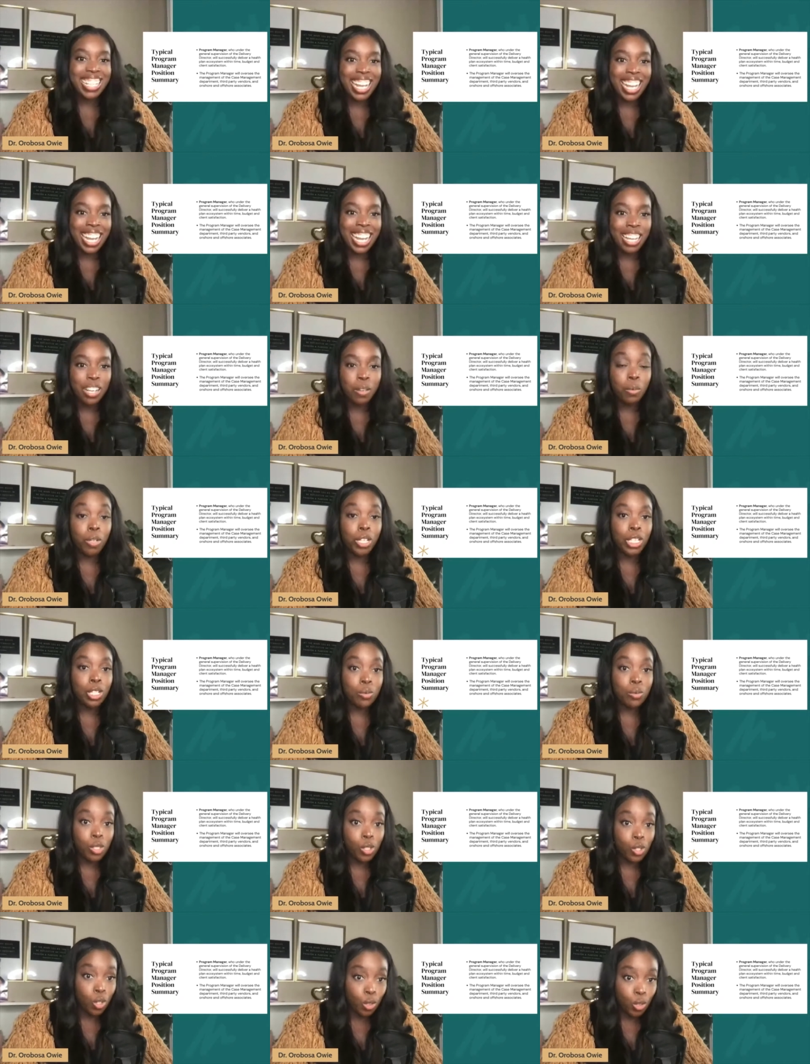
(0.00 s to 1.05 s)
I worked
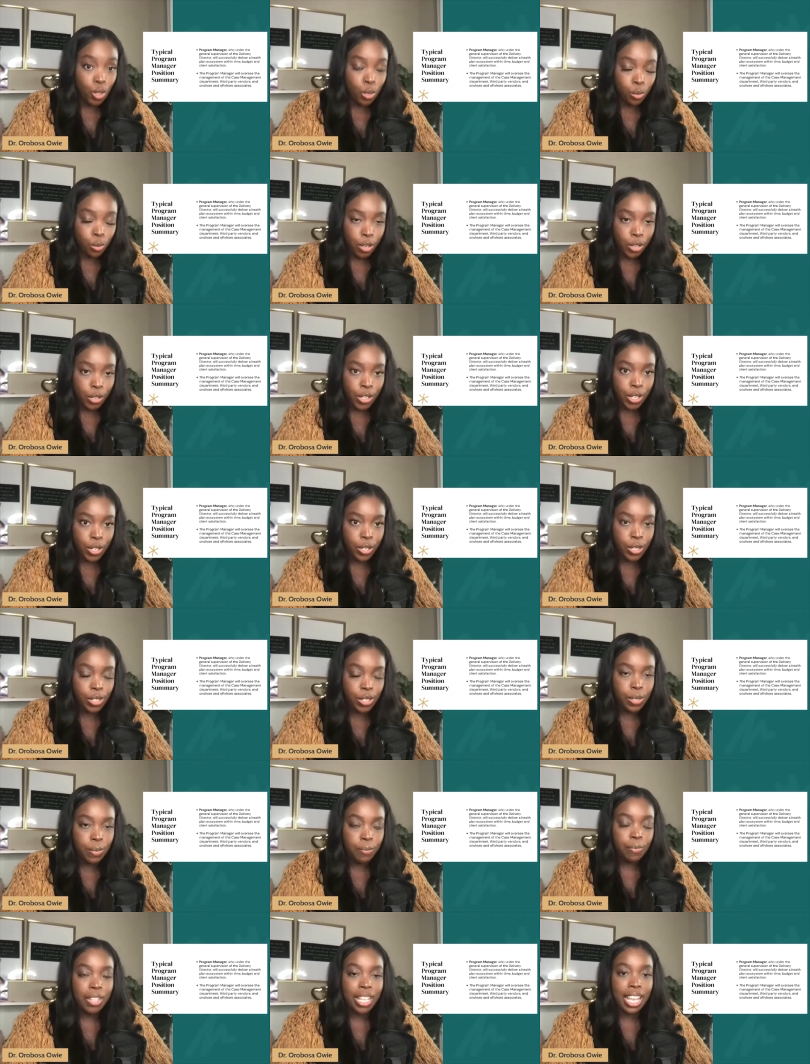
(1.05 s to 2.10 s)
with social
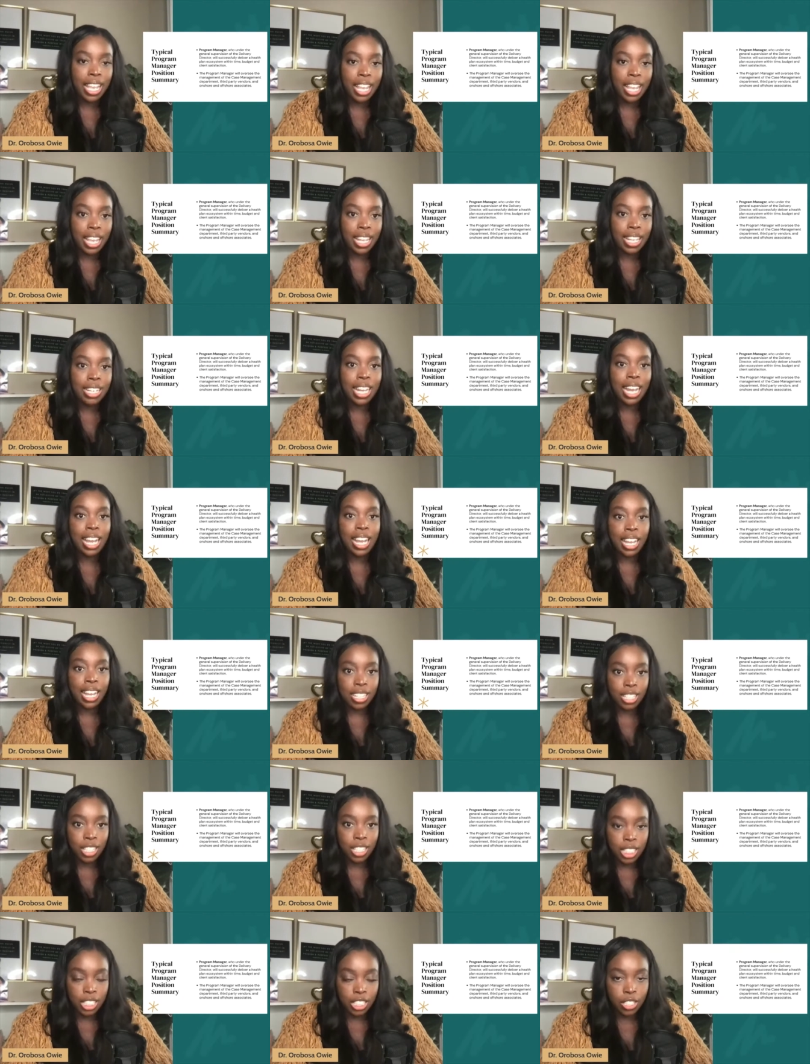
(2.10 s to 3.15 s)
workers and I had
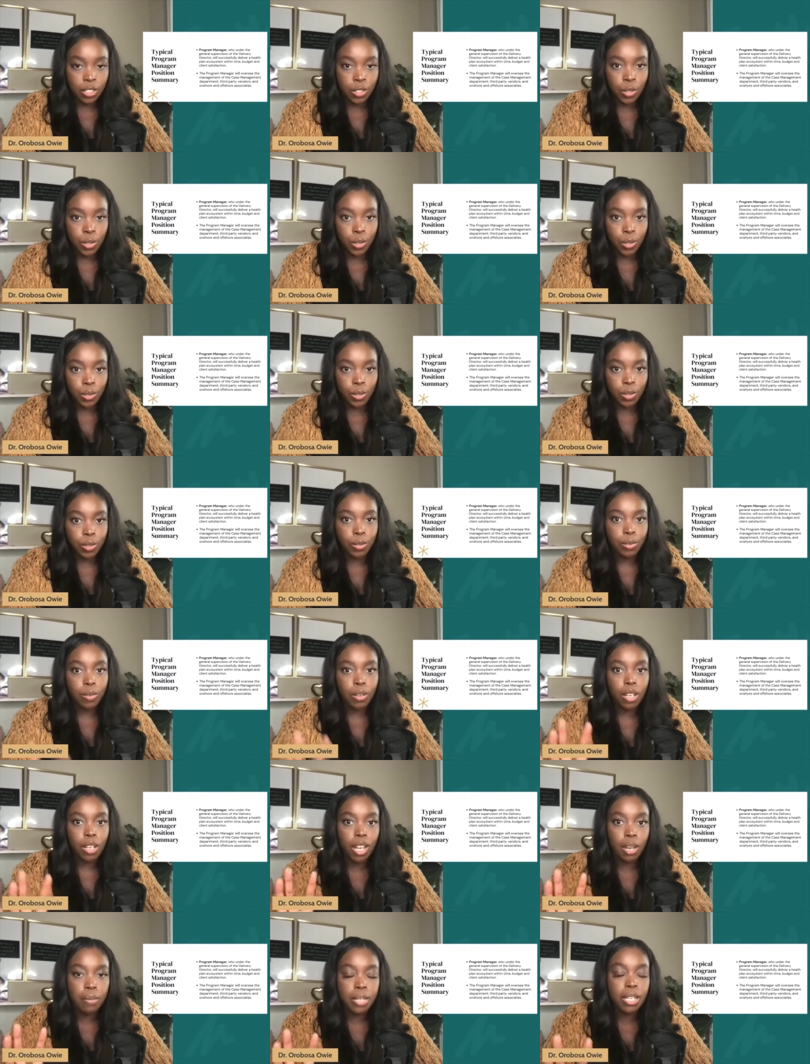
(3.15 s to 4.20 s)
a
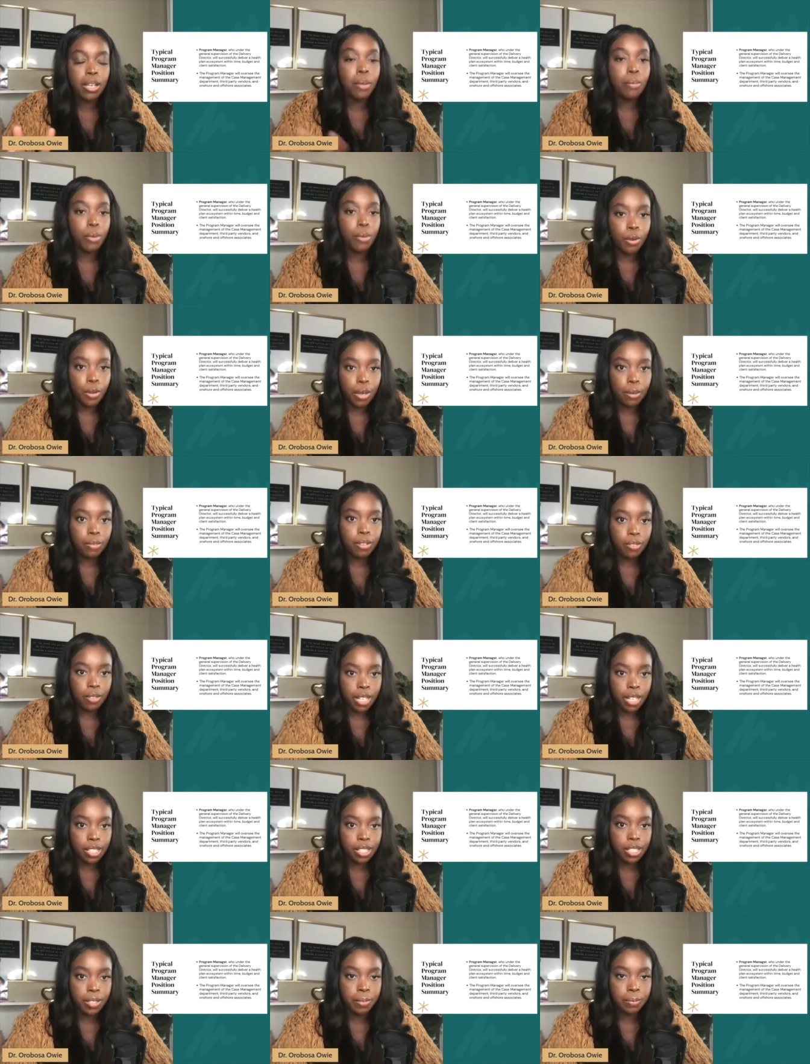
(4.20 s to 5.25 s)
program
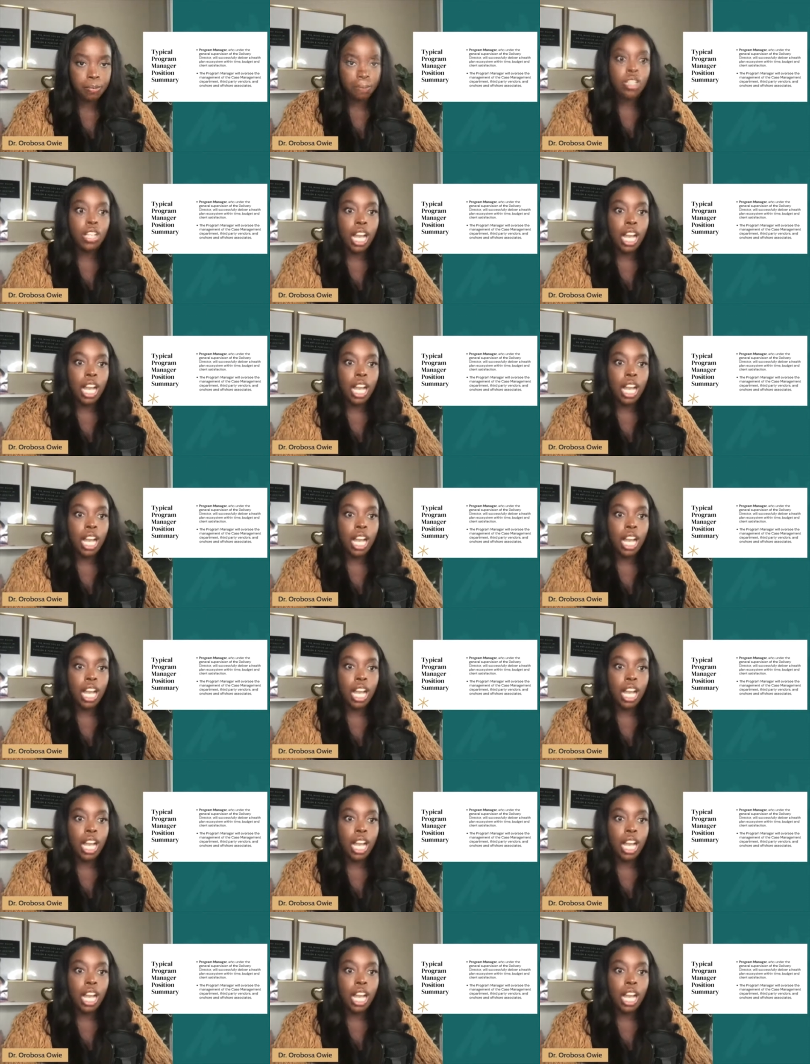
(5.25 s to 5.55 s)
director.